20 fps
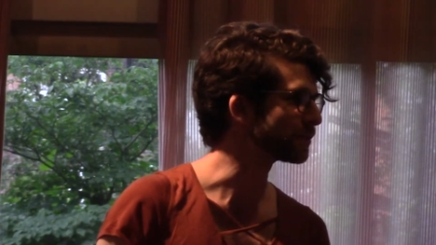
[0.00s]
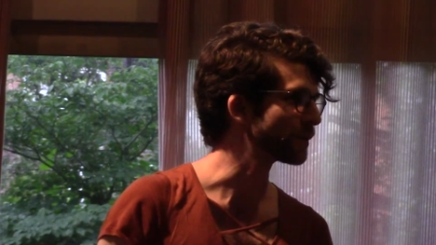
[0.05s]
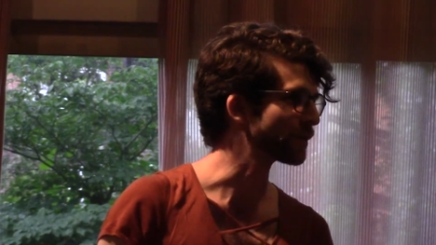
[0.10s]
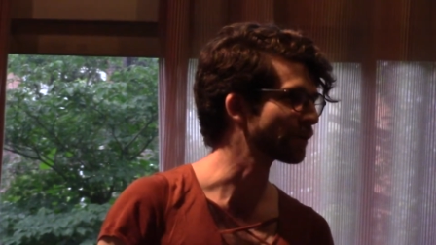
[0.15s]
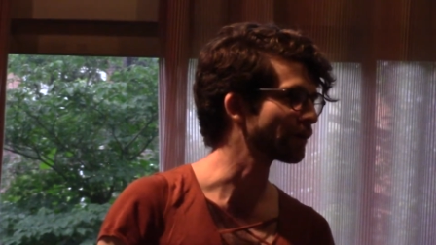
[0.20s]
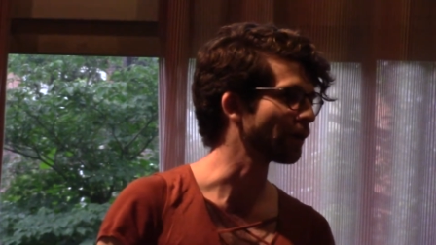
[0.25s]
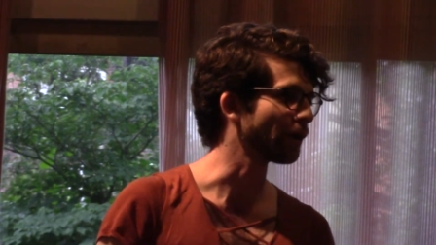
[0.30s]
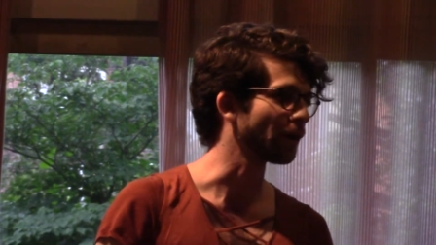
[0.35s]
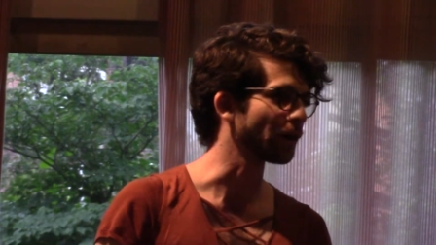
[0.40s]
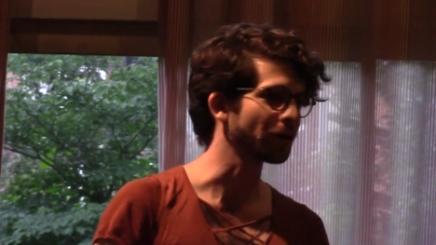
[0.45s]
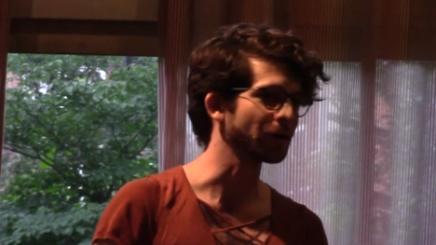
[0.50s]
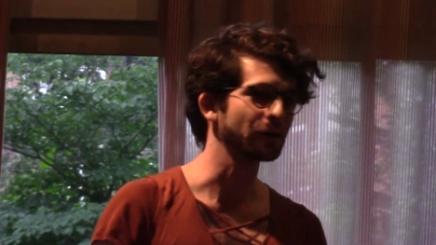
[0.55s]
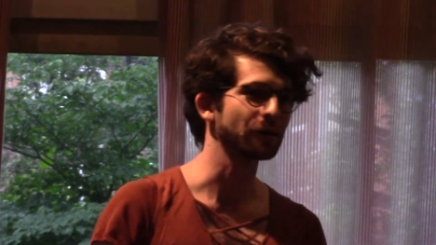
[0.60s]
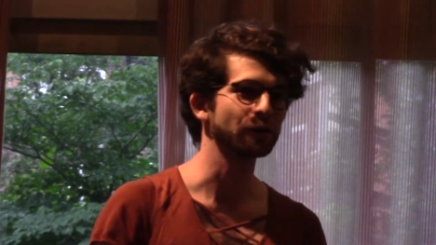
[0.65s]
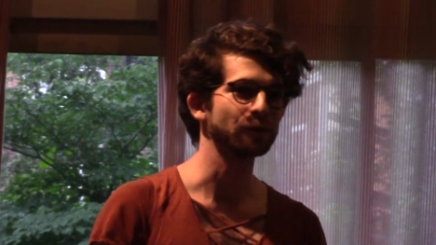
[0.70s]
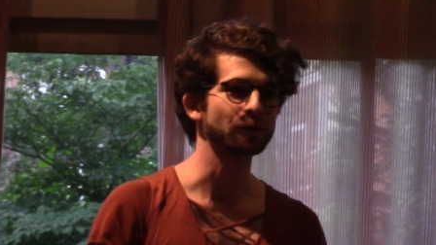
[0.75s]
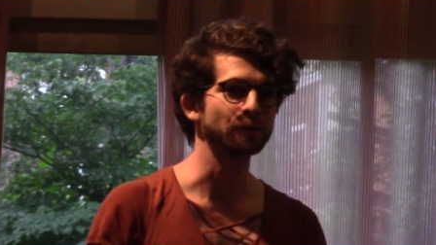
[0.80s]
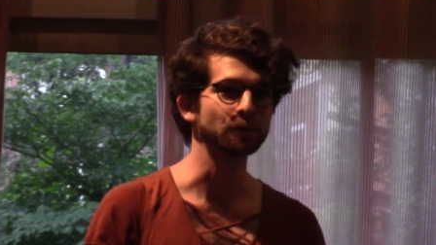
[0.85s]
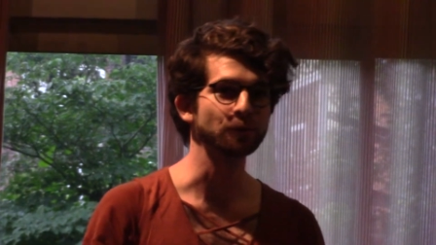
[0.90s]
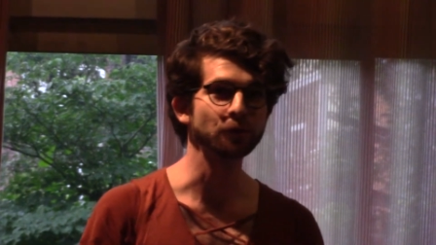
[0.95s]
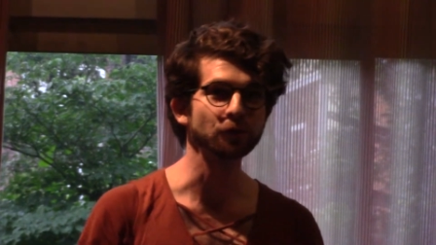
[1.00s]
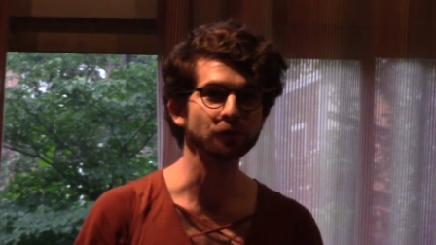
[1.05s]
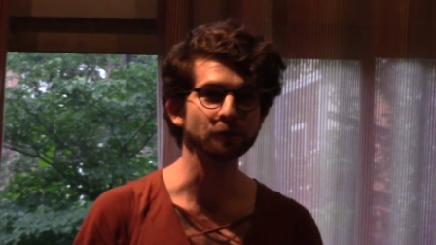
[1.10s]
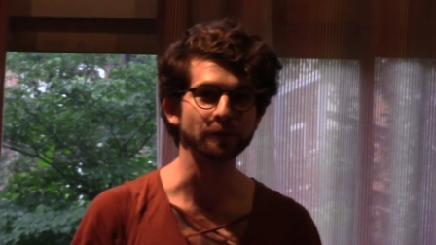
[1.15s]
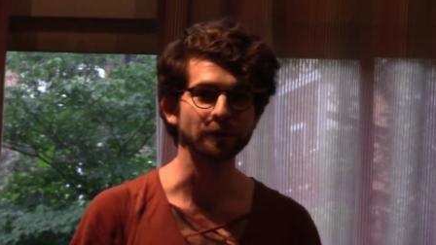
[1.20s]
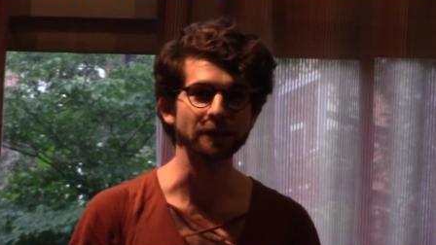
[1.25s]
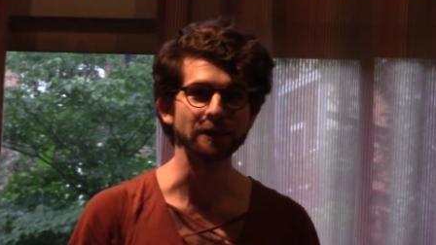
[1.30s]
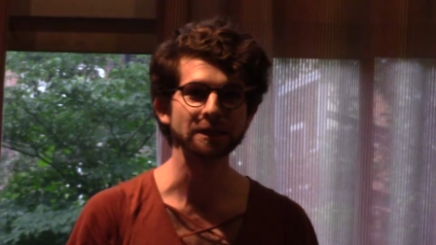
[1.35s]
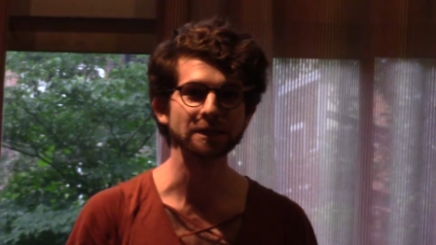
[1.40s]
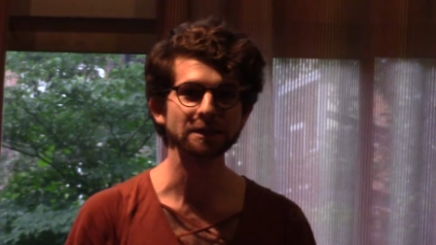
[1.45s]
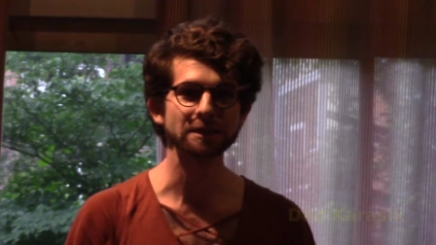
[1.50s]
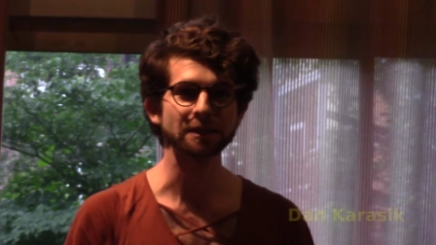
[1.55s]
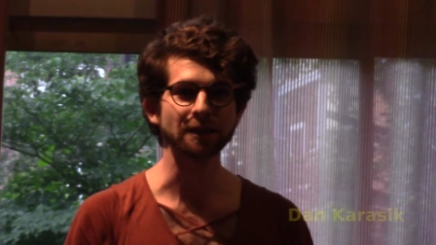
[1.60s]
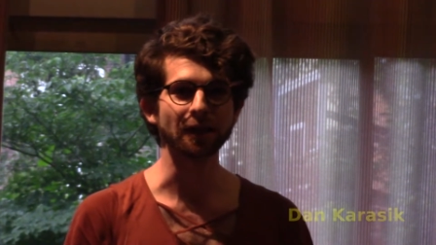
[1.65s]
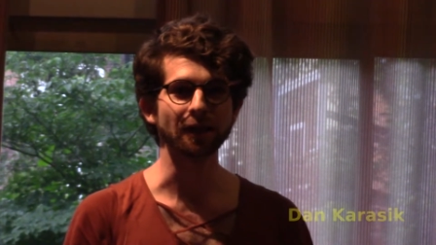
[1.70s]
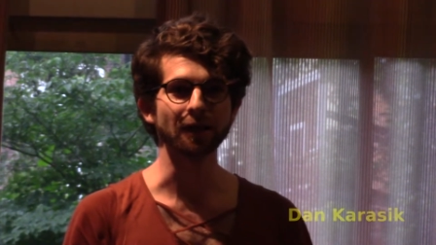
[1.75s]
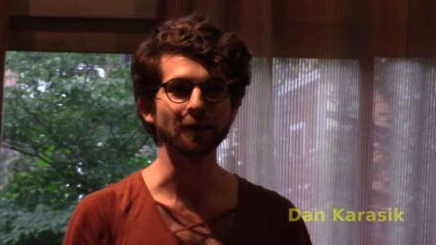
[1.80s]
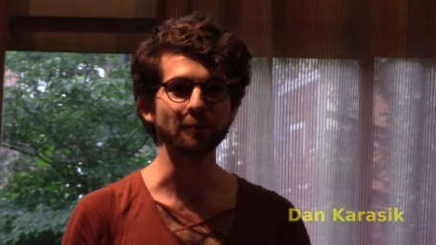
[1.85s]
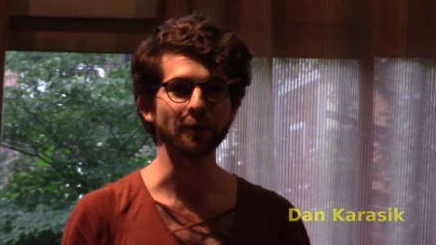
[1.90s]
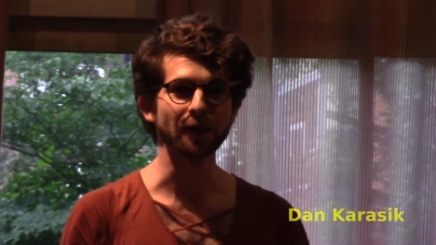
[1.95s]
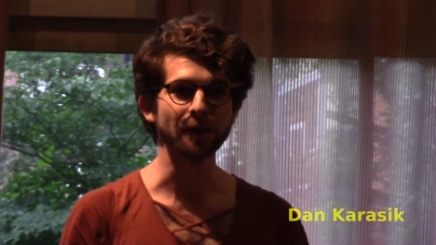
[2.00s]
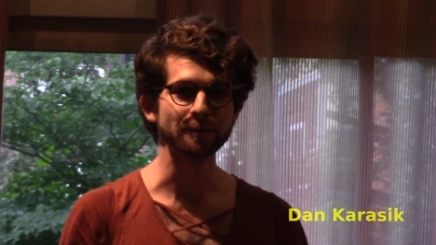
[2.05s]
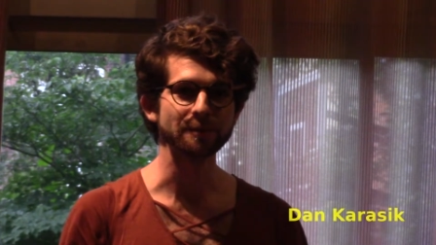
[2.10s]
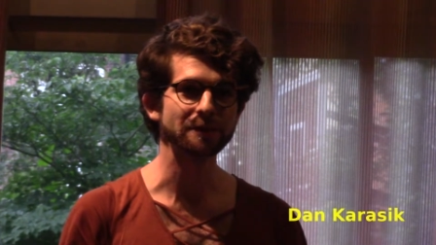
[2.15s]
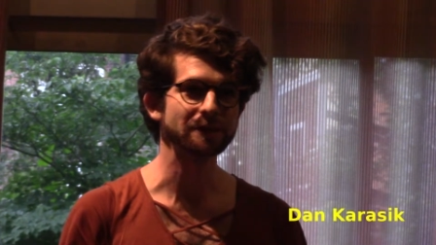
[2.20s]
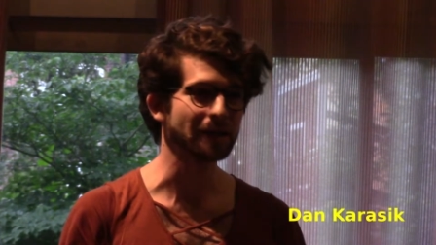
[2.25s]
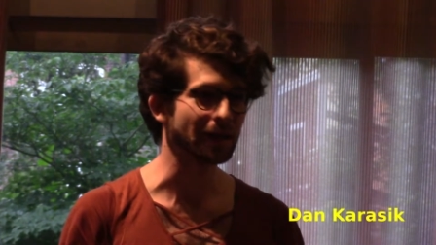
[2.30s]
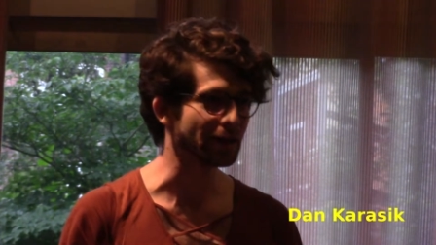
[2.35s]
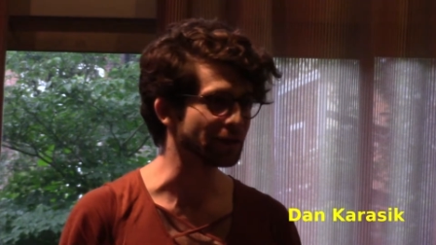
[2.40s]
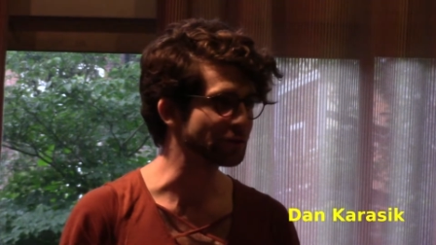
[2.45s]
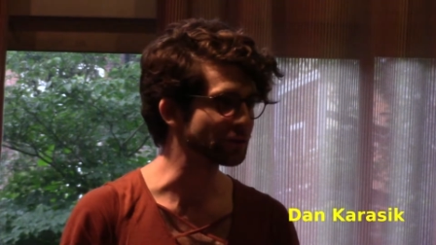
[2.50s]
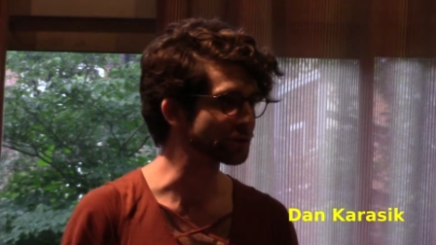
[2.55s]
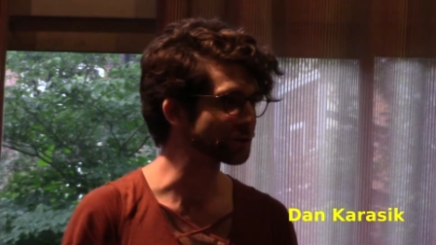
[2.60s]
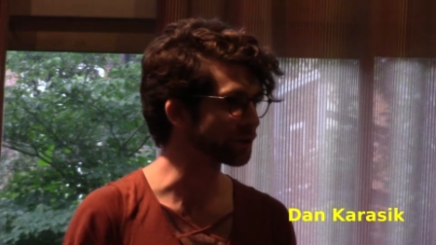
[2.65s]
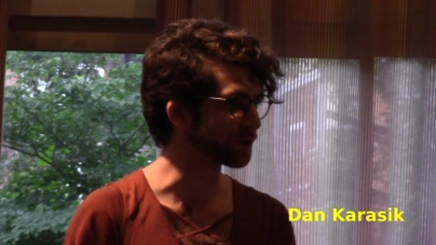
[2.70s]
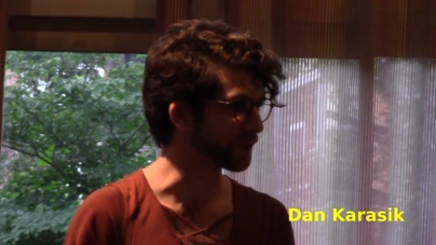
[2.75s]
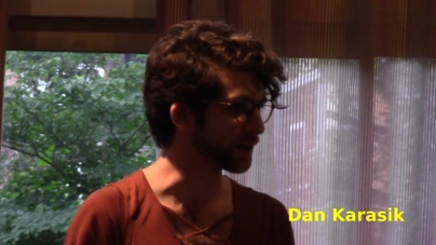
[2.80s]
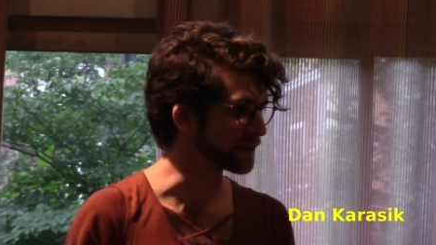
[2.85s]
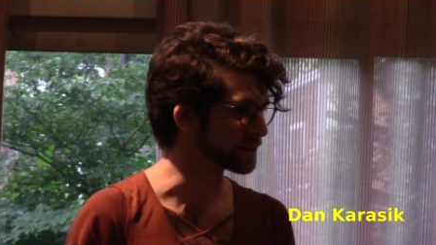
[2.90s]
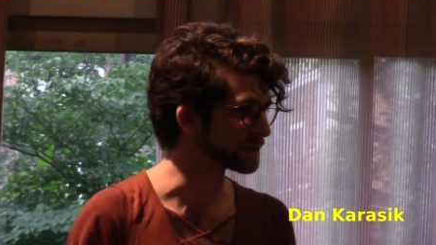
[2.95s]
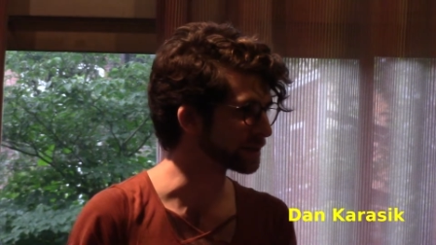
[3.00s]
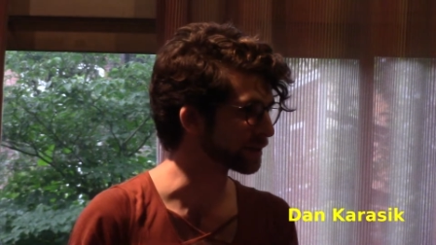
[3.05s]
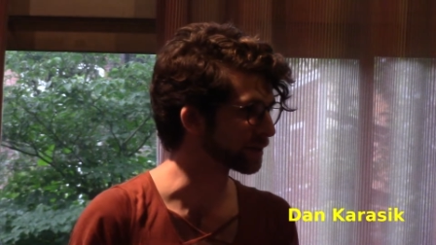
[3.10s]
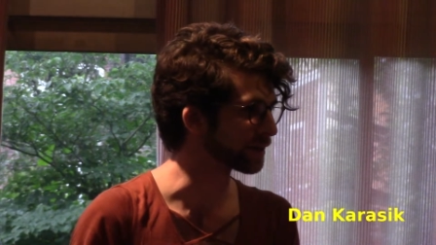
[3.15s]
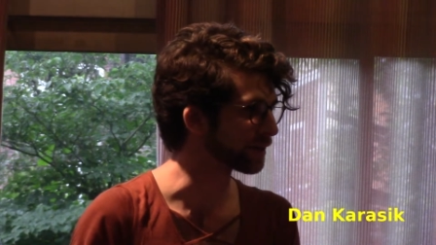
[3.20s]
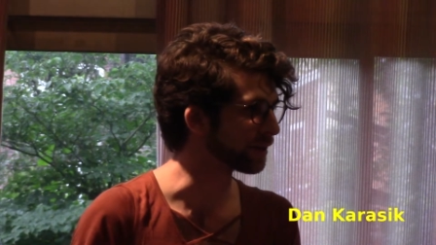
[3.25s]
with our movement. My name is Daniel Karasik,